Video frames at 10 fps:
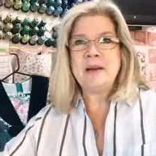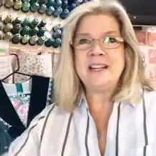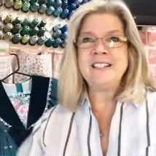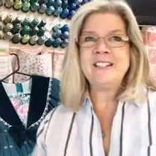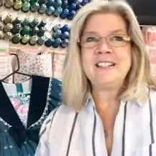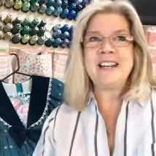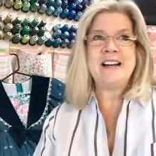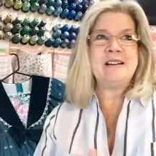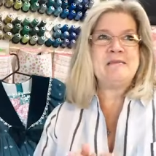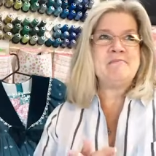much
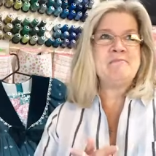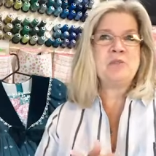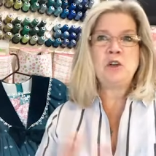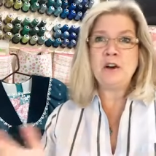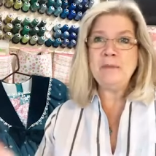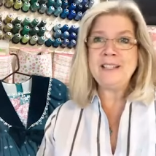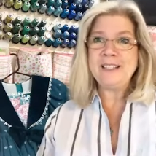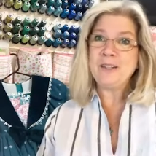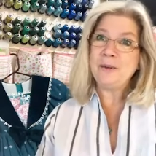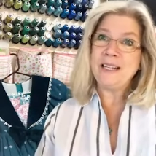um, garment
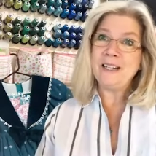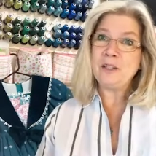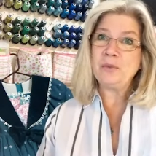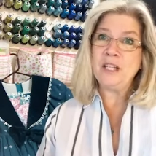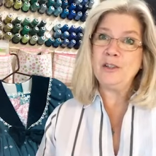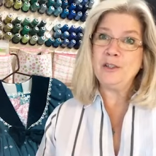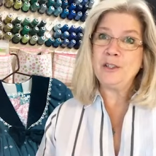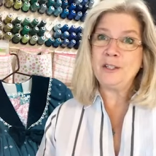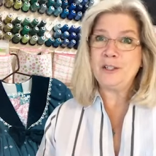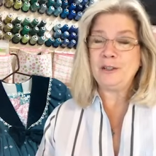sewing as we
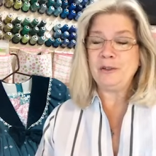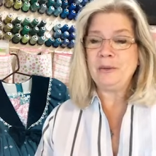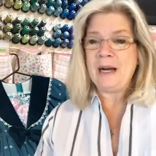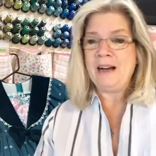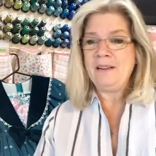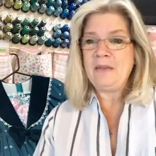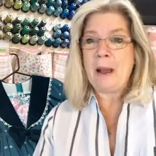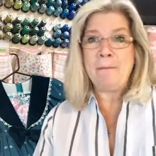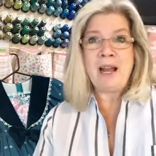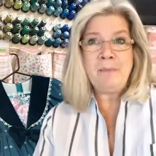used to do.
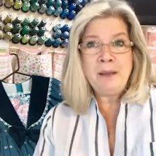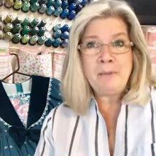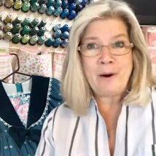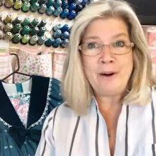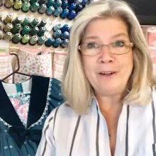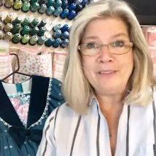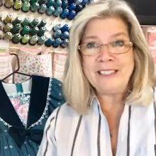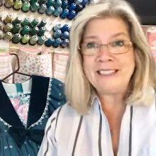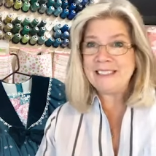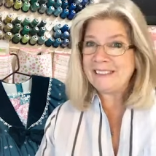That might be part of
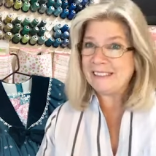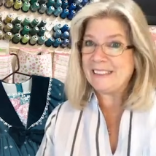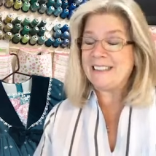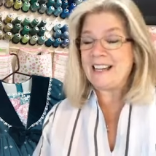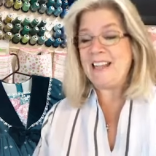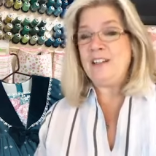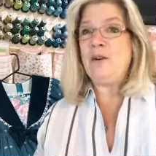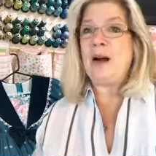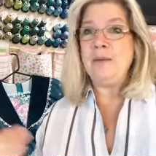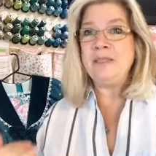it. Uh, I
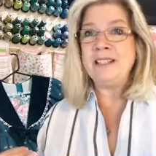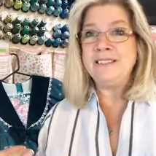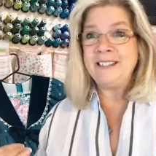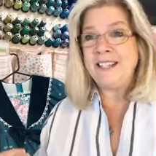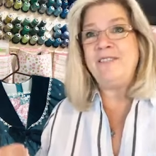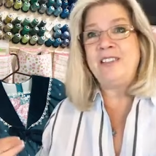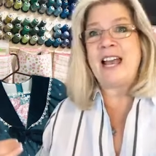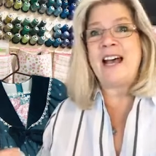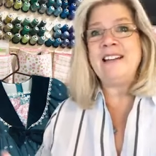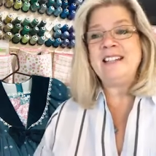know I'm guilty of
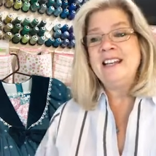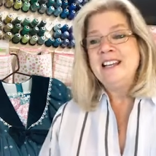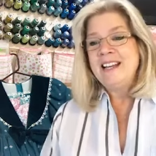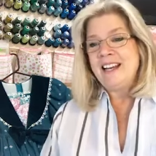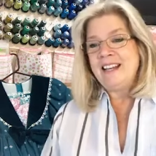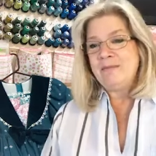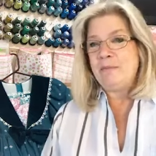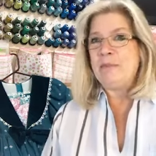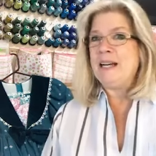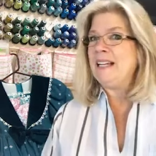that,
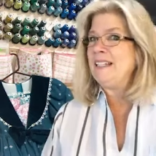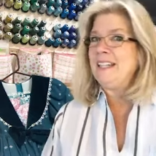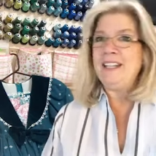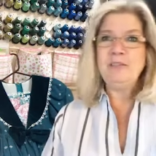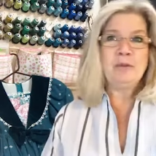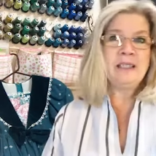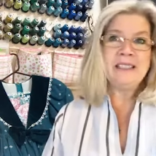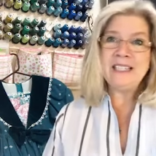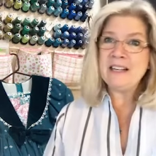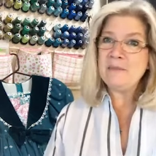but it
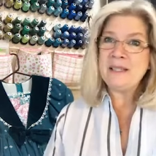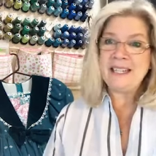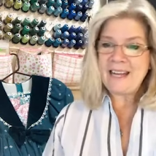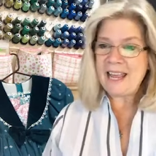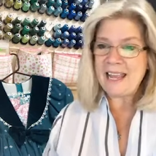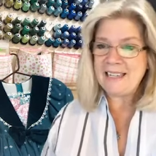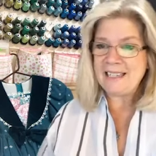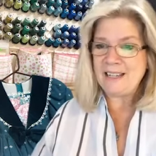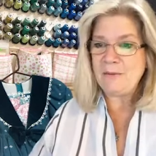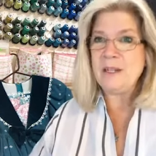really comes in
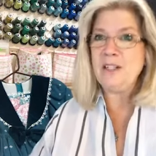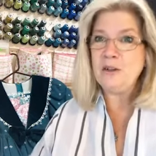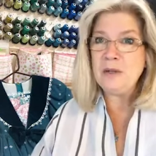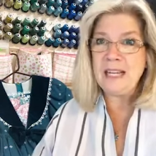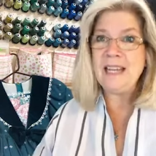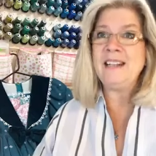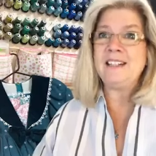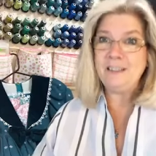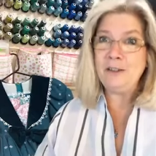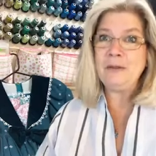handy. When you need
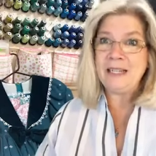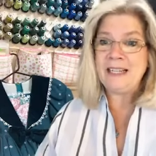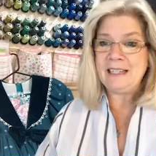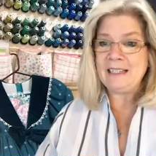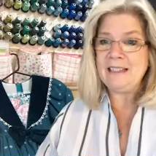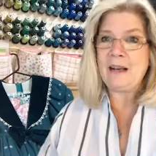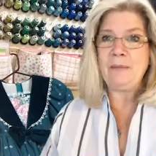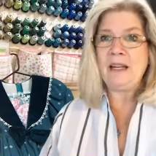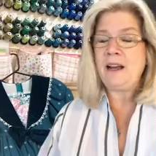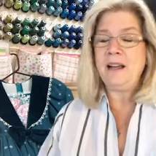it, you need it. I
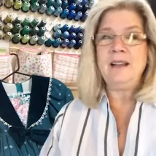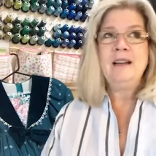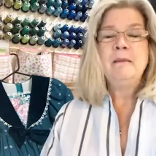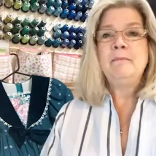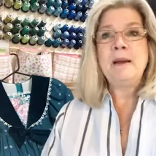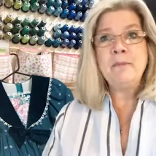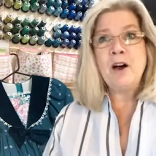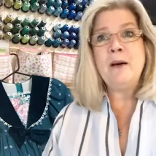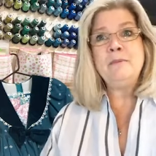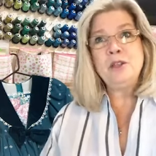mean, I my
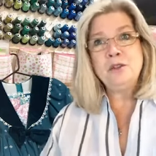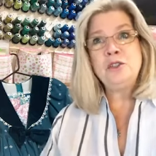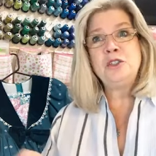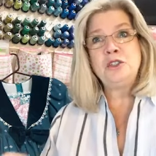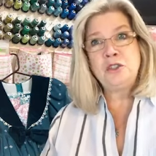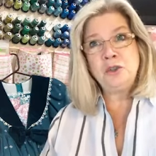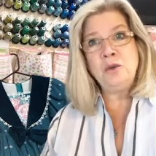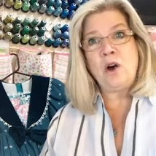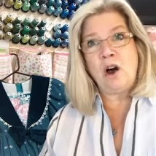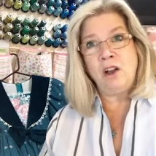mom used to
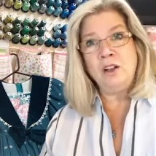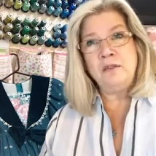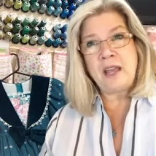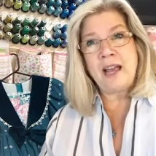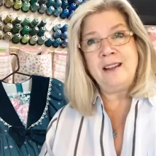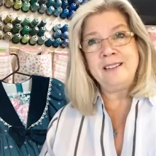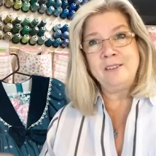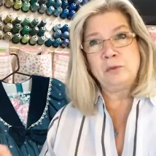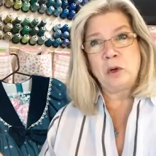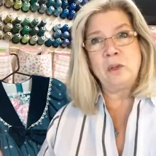do all of that
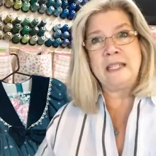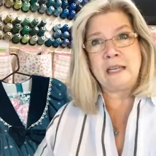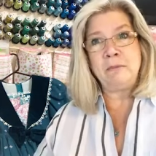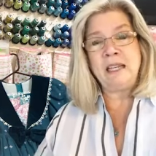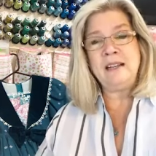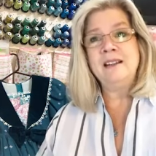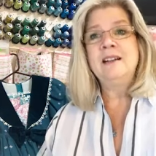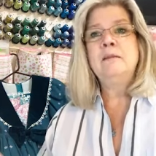rolled hemming